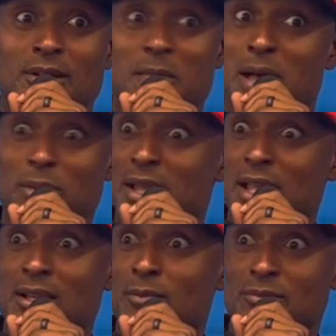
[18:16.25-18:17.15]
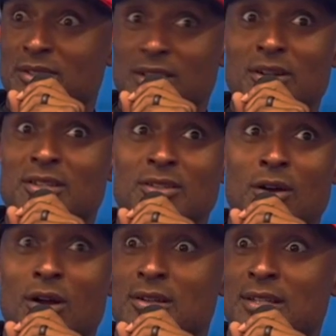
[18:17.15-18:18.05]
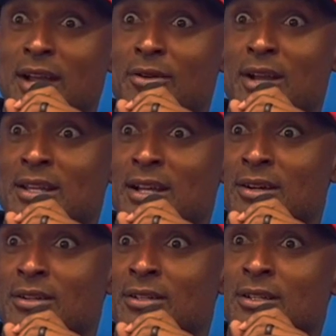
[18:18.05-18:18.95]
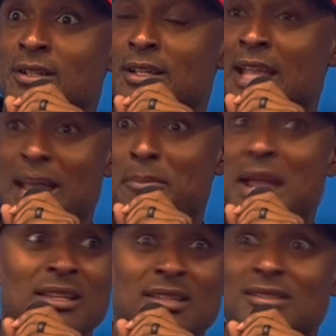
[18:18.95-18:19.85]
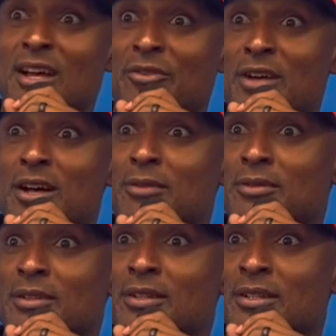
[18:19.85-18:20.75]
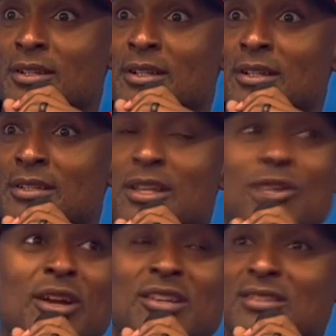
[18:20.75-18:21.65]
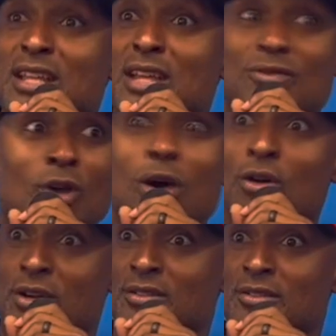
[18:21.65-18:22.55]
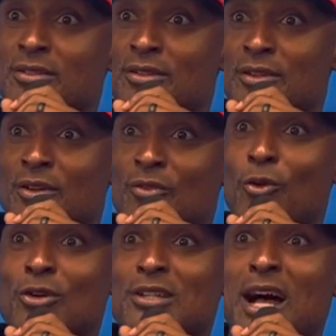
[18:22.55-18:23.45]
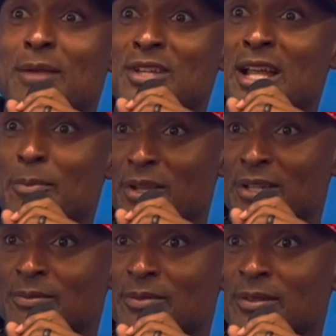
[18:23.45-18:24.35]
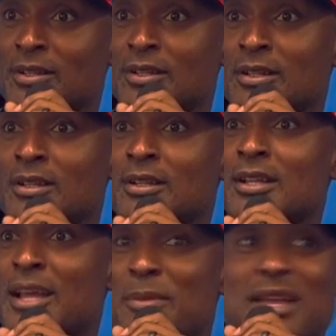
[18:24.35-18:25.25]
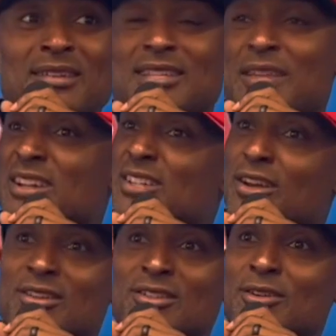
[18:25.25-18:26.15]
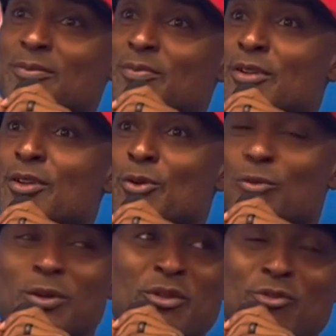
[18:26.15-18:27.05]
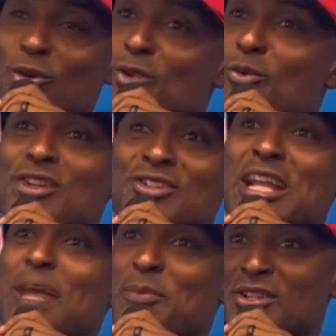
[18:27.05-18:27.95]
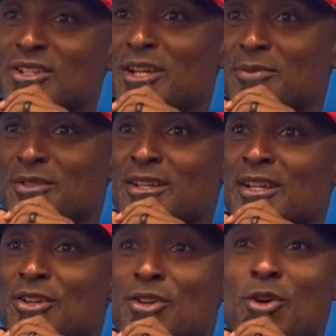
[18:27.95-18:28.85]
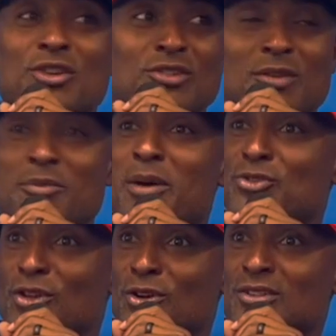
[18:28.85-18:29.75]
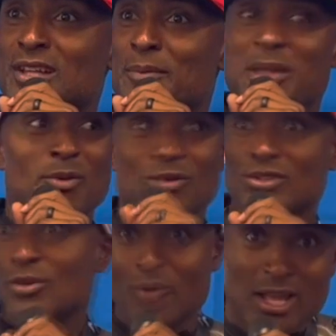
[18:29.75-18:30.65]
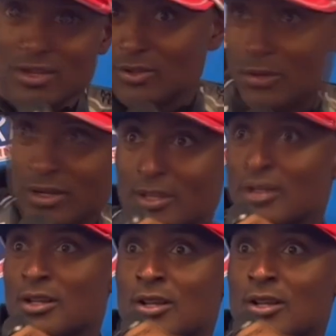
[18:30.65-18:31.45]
I'm not playing. I'm serious as a heart attack right now. Can't make this stuff up. Then he raced Steve Torrence, four-time champion. And me and Steve, I'll tell you something. When before he won his championships, you know, he's coming to my trail all the time. Maybe what you doing, how you doing?